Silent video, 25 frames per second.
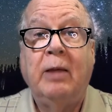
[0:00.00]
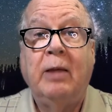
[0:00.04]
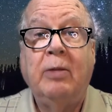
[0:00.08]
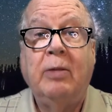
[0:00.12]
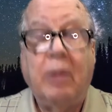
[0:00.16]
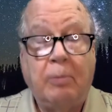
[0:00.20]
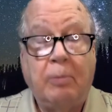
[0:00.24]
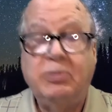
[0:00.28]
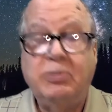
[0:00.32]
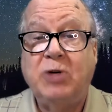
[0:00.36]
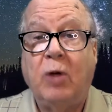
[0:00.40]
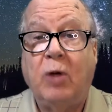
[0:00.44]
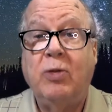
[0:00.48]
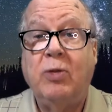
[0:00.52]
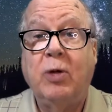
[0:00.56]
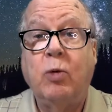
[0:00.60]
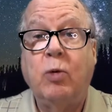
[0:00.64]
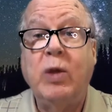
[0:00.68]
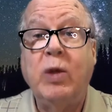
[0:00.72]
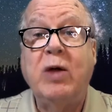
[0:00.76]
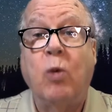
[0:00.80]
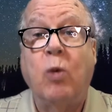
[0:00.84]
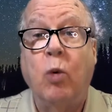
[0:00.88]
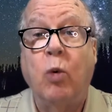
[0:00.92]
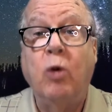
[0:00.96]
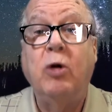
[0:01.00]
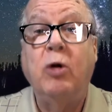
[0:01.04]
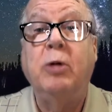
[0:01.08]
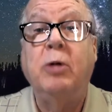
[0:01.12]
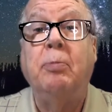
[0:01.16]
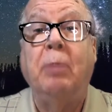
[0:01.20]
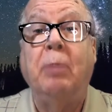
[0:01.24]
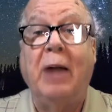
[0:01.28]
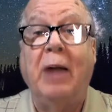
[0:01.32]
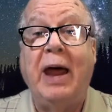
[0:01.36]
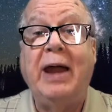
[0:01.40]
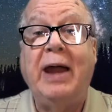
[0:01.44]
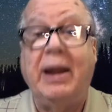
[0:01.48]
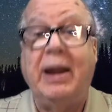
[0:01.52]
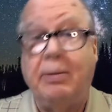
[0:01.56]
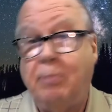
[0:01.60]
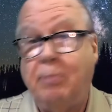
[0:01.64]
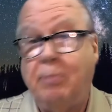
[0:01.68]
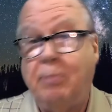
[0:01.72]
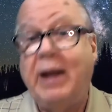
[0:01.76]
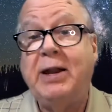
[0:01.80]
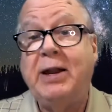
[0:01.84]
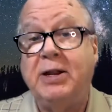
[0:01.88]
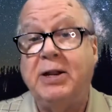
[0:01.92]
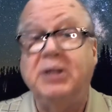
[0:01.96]
the Greek word
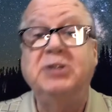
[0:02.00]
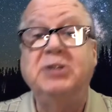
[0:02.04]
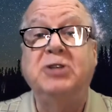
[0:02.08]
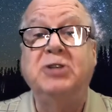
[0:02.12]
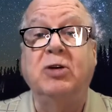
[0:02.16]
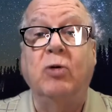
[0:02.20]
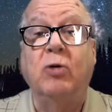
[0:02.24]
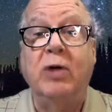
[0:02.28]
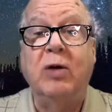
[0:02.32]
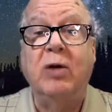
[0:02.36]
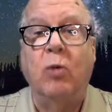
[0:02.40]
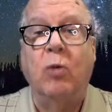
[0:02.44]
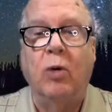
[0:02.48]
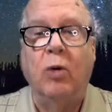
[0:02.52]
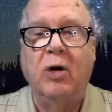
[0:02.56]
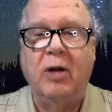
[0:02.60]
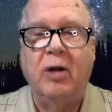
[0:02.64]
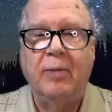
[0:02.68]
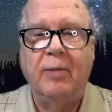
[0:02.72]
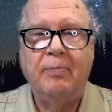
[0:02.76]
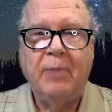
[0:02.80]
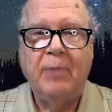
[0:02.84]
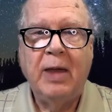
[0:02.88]
planet is a Greek word,